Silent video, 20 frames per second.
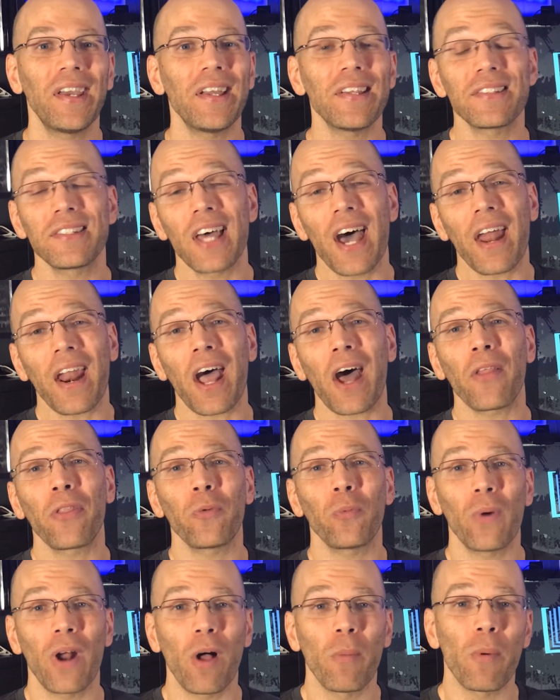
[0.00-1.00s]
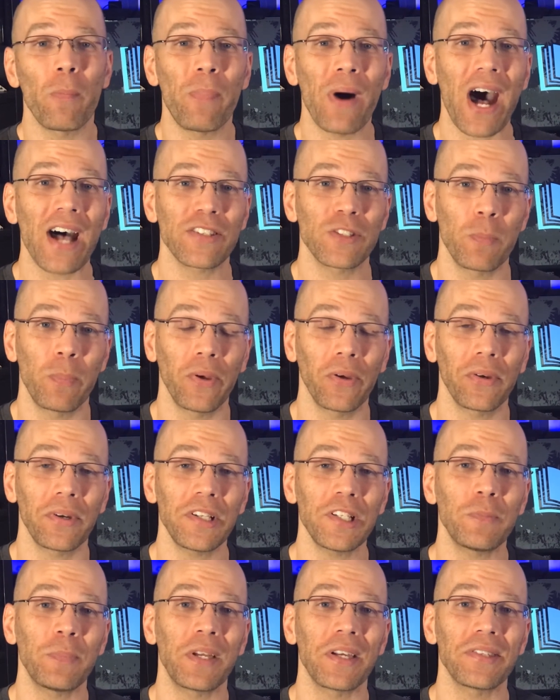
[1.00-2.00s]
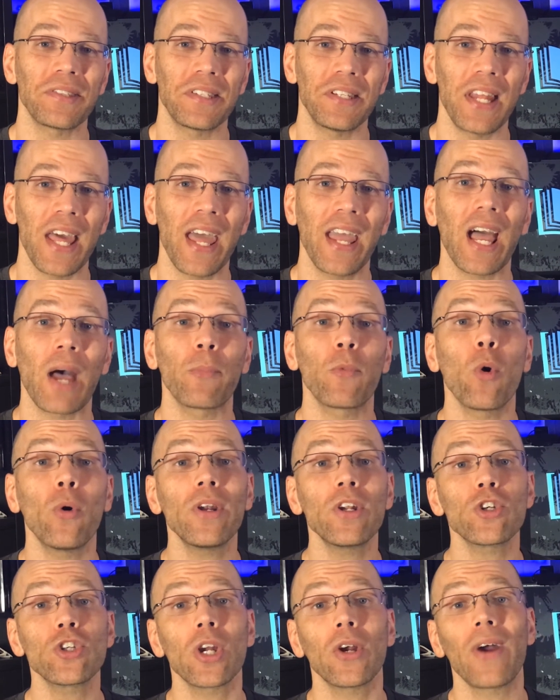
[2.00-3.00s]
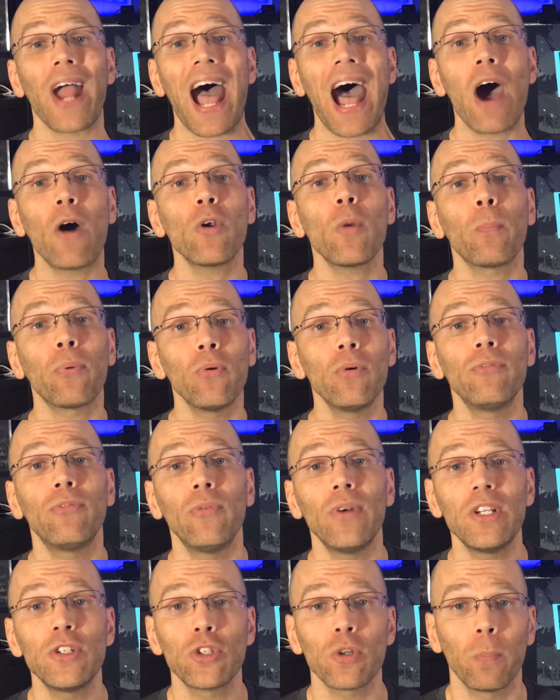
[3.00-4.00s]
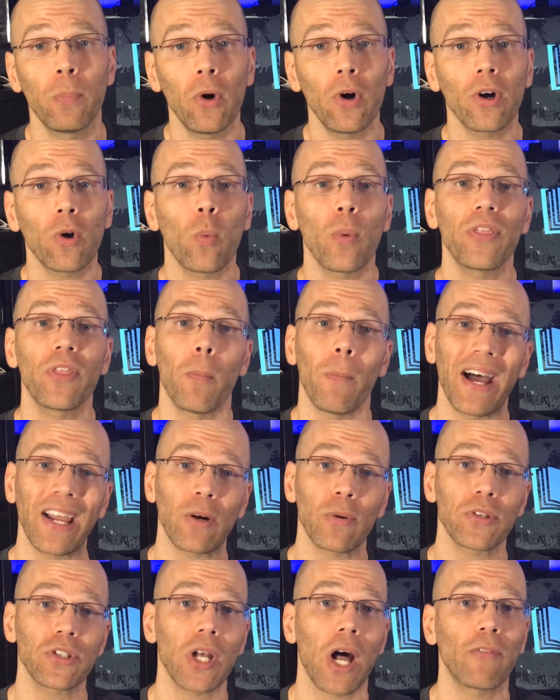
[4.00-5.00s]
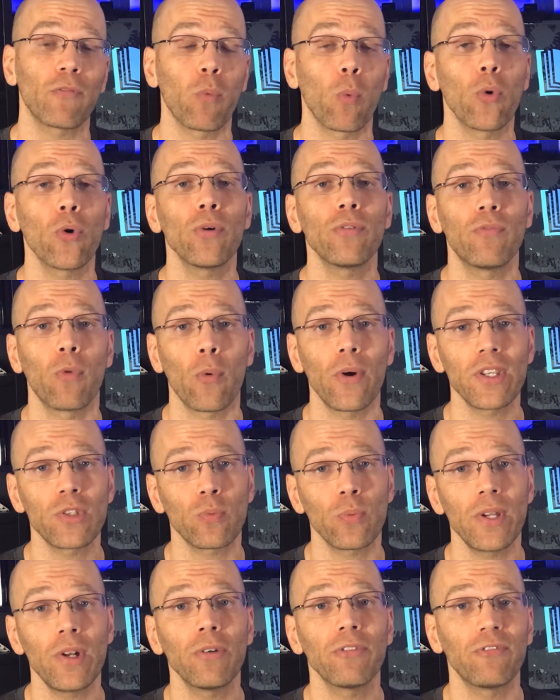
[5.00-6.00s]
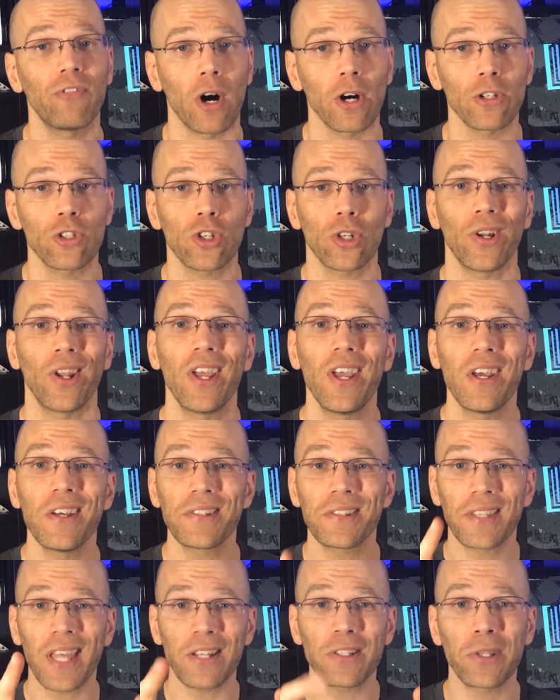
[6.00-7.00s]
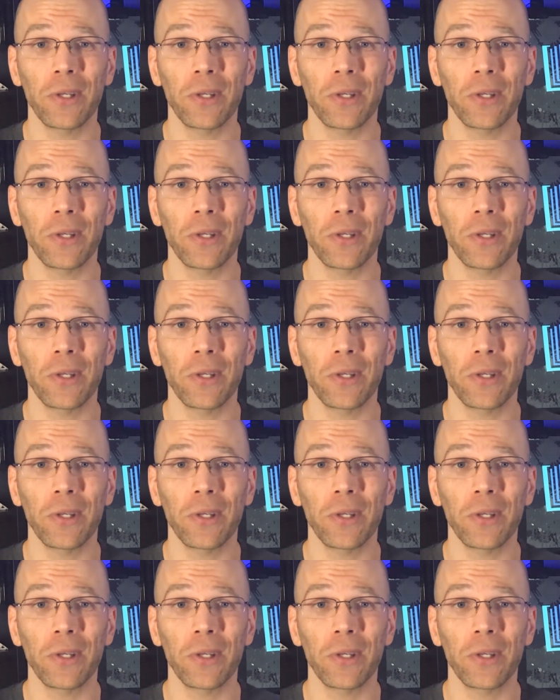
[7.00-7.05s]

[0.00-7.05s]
It's not out of the realm of possibilities because today I'm going to share how to proofread your book with the Microsoft Word Voice Reader function. Stay